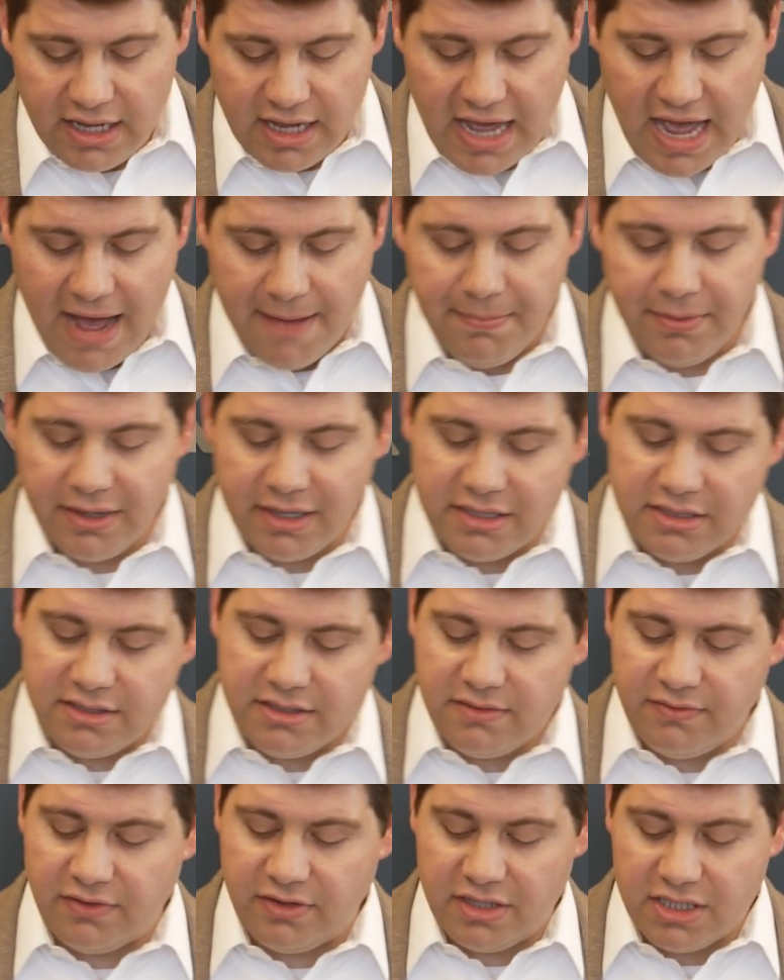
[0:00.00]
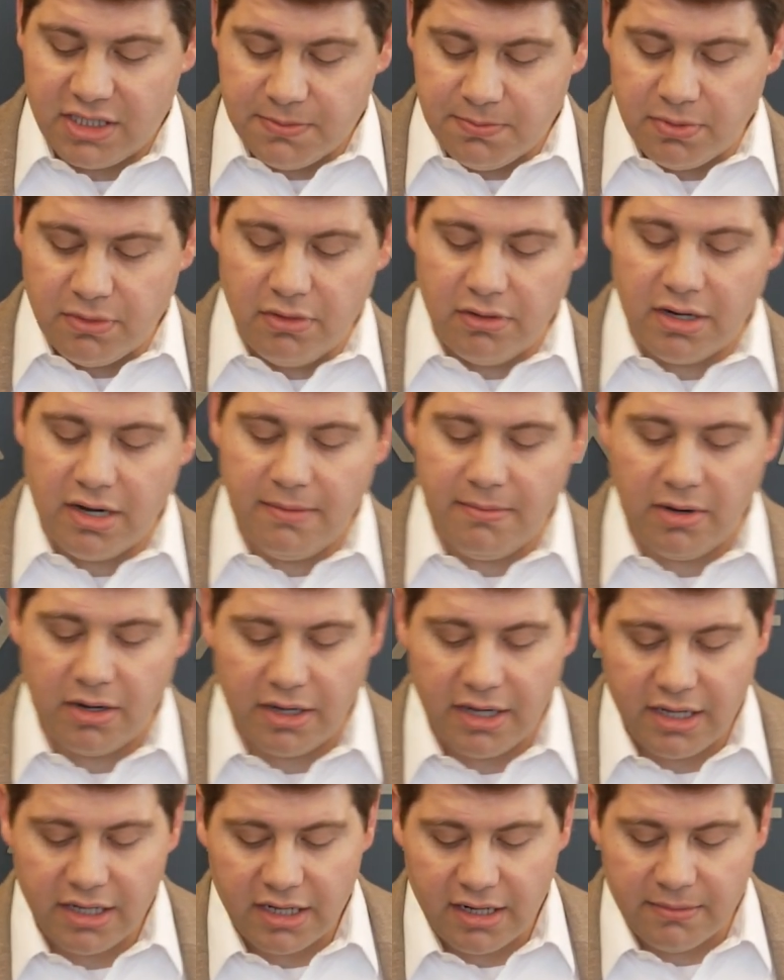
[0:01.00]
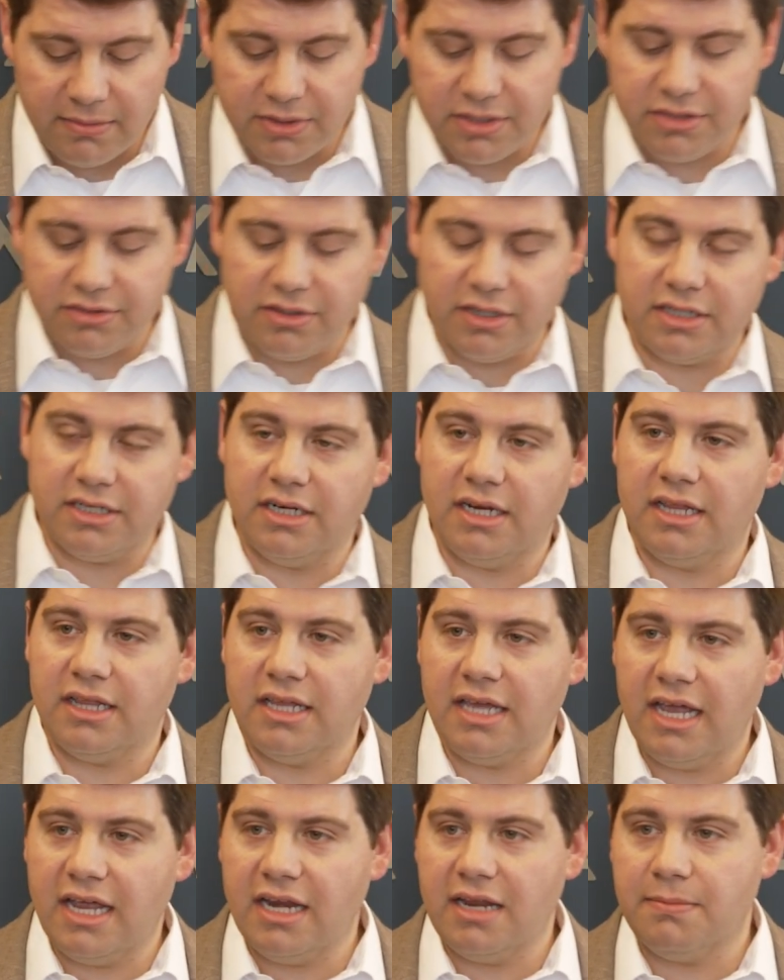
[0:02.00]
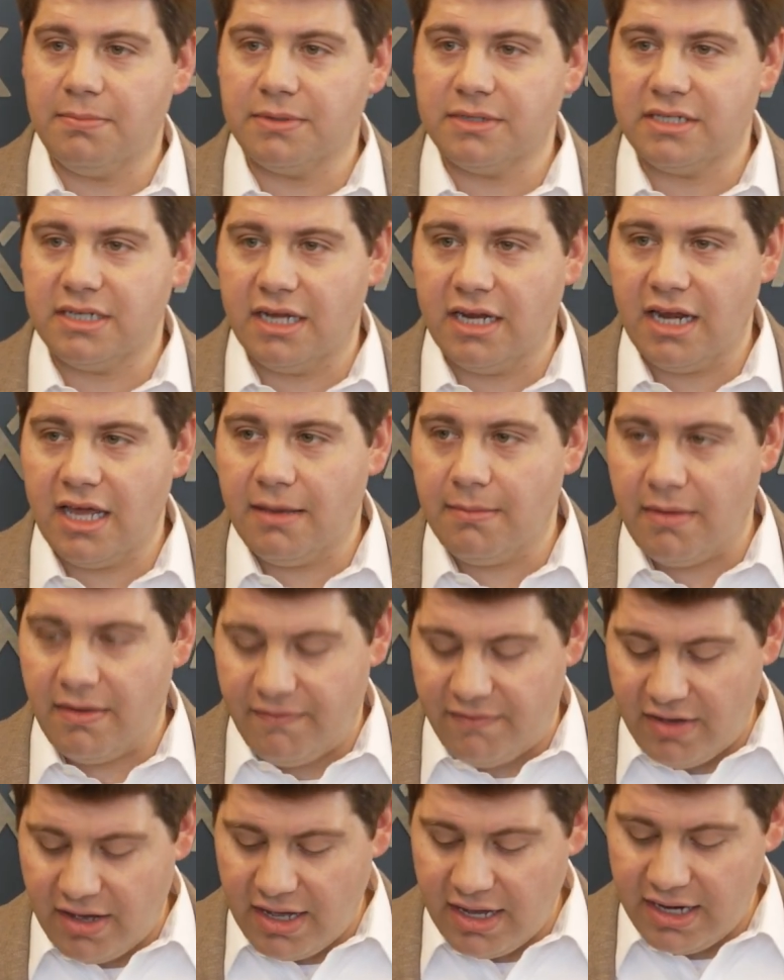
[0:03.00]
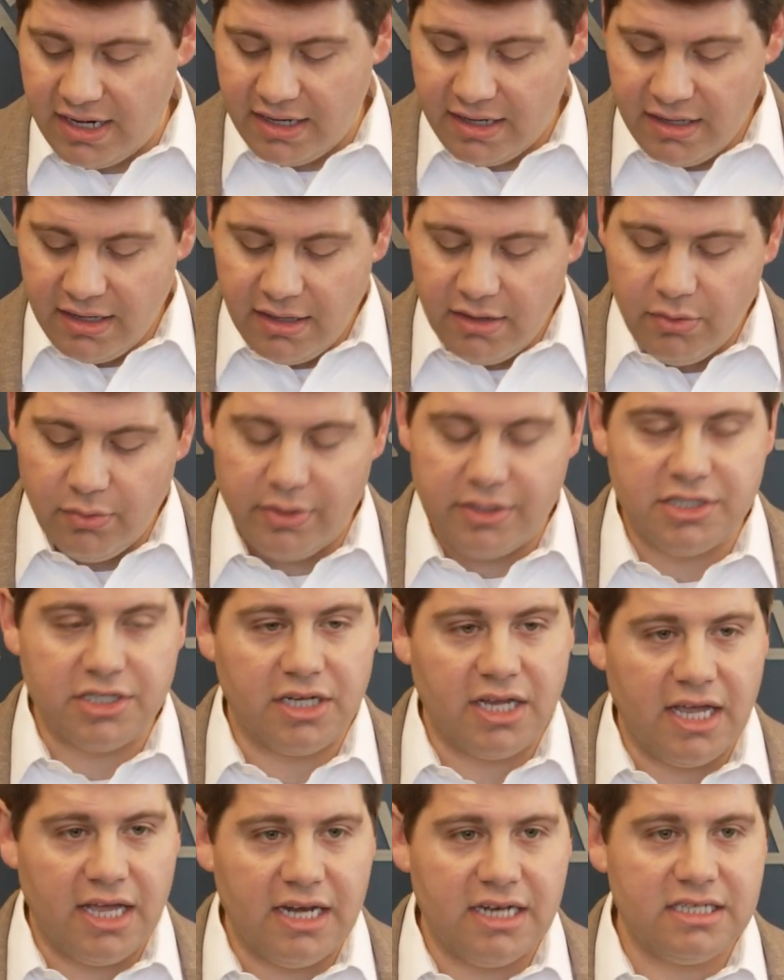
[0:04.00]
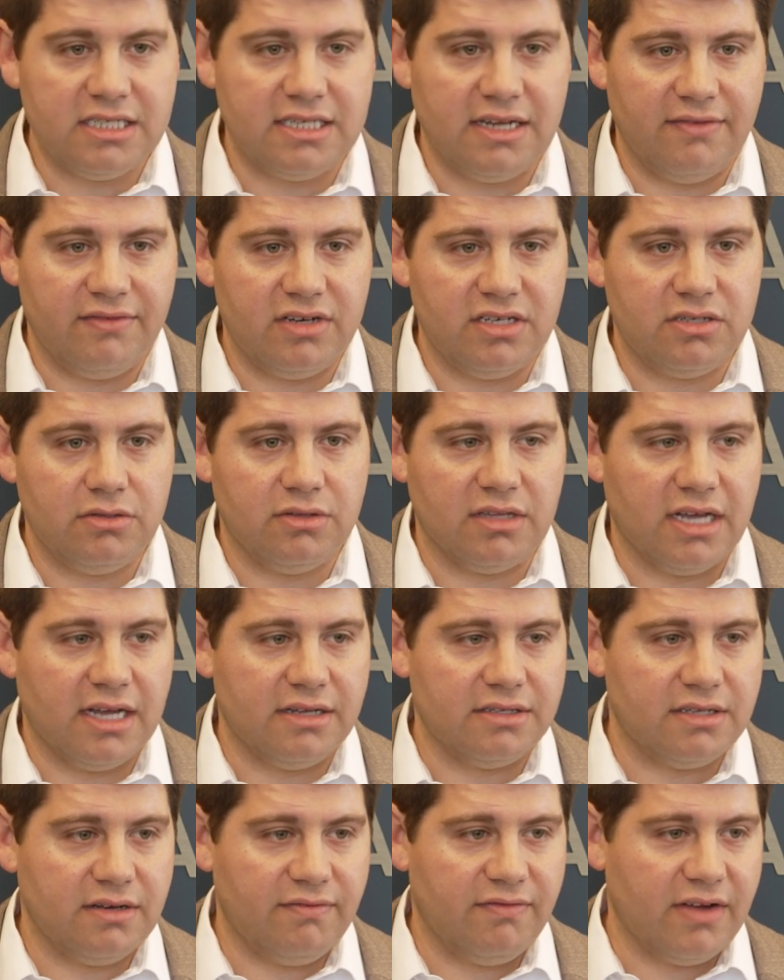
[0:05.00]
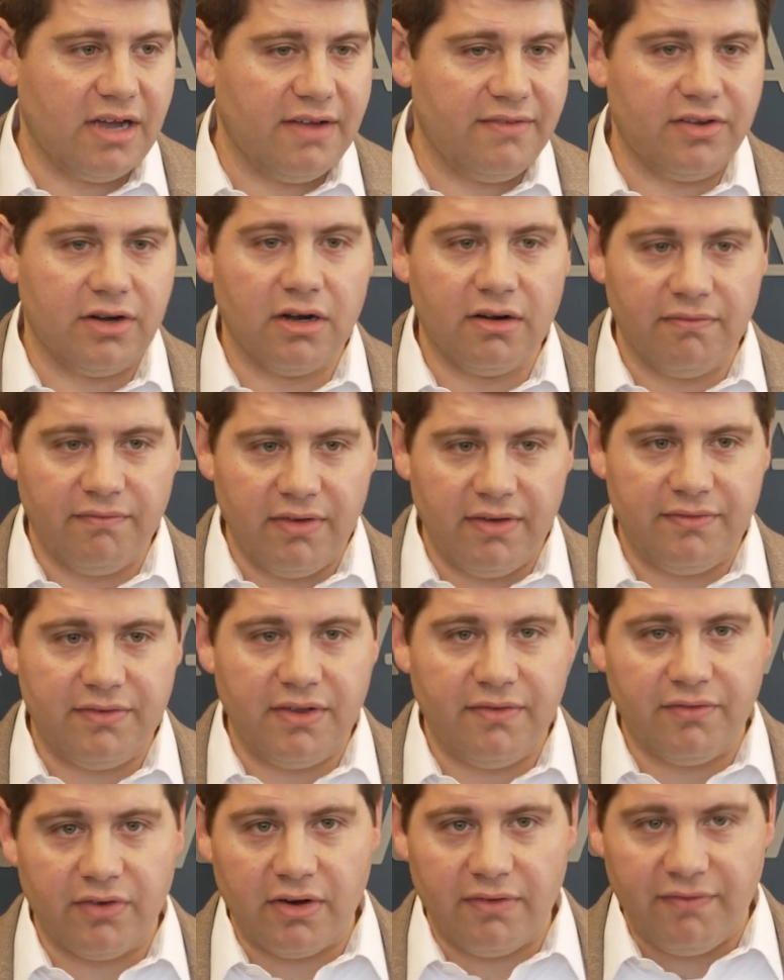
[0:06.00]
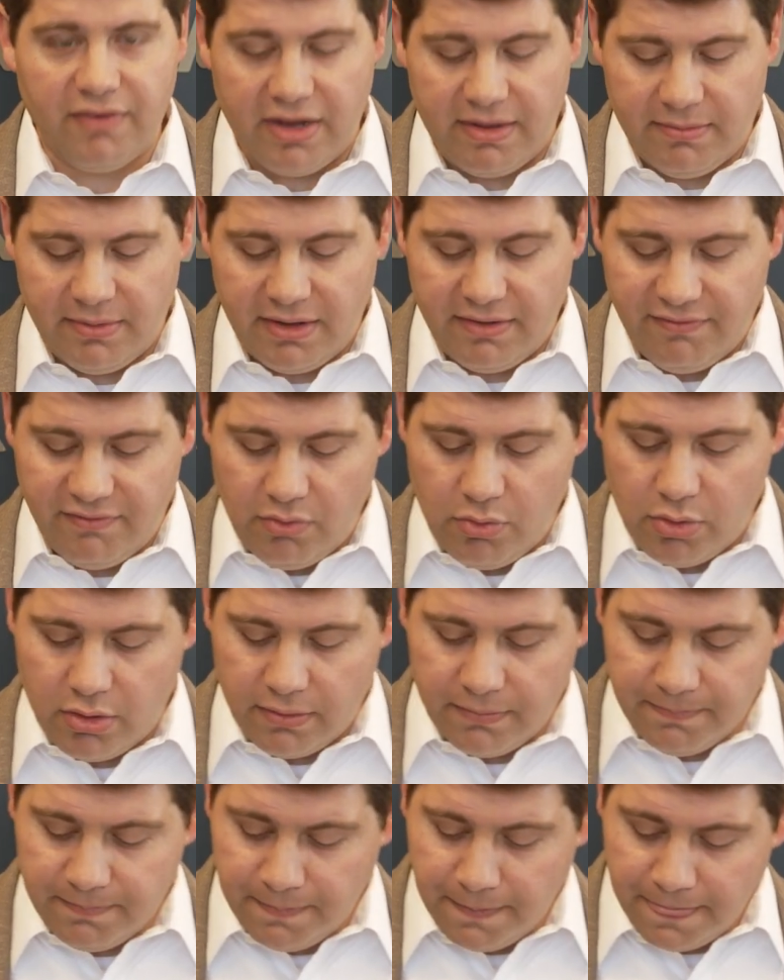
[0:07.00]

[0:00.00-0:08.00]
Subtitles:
Applicants for this program are income restricted at the 80% MFI, which again is $72,550 for a family of 4.